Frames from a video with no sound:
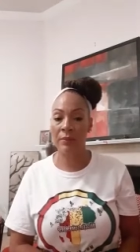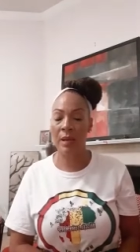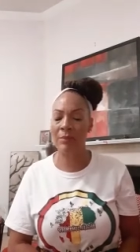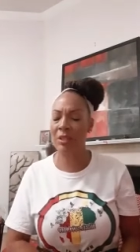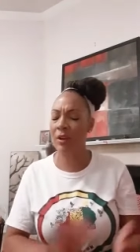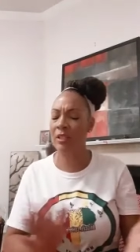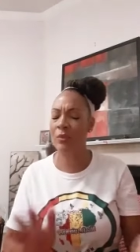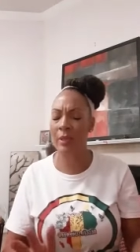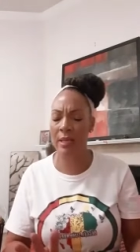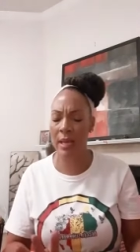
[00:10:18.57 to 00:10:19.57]
I'm sorry,
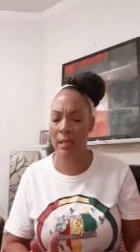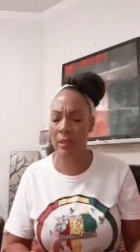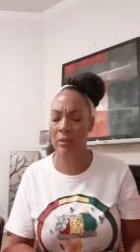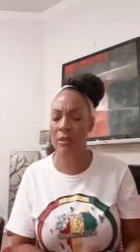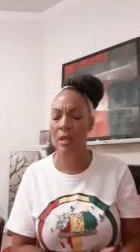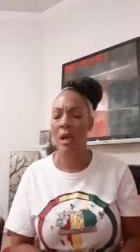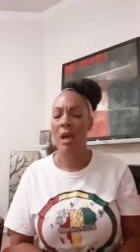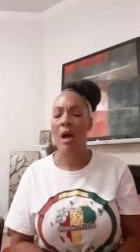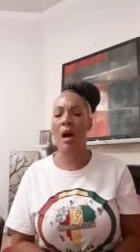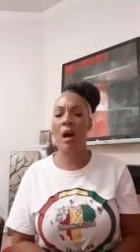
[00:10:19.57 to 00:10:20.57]
$20.
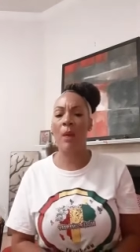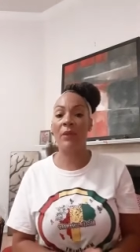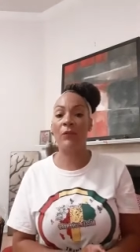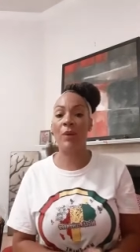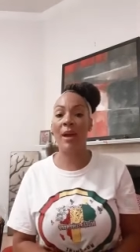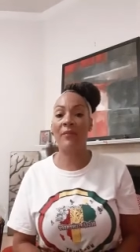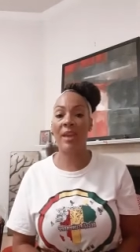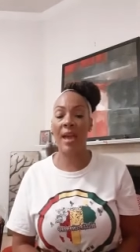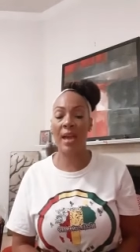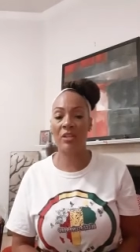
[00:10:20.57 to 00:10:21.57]
Um, if you have
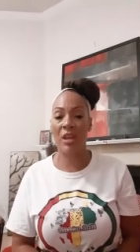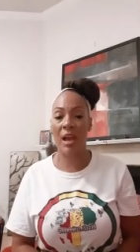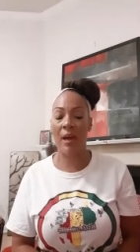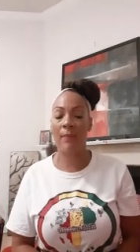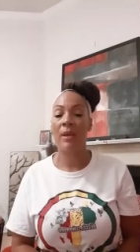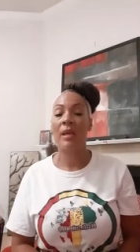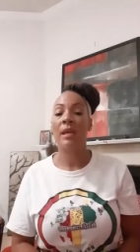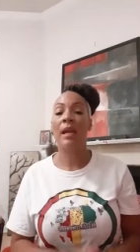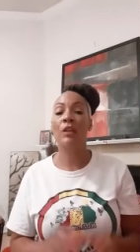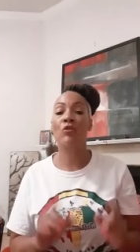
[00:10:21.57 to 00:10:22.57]
Cash App
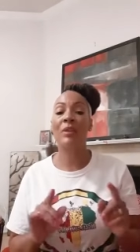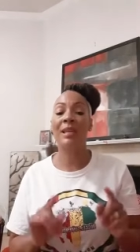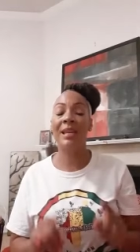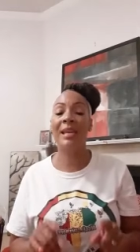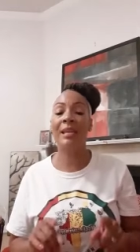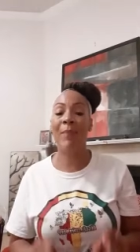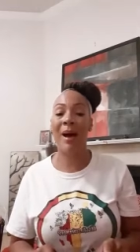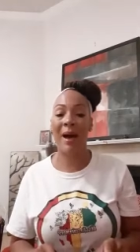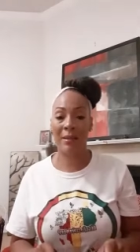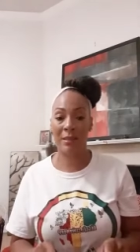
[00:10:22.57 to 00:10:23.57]
and you can
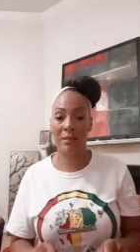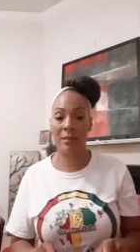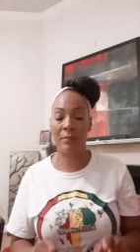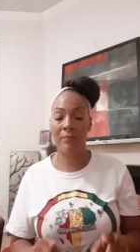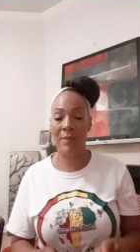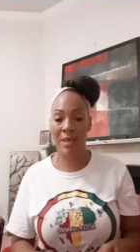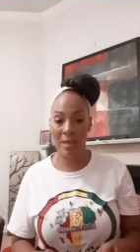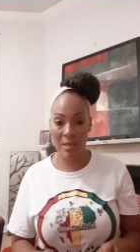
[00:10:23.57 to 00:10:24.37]
inbox me.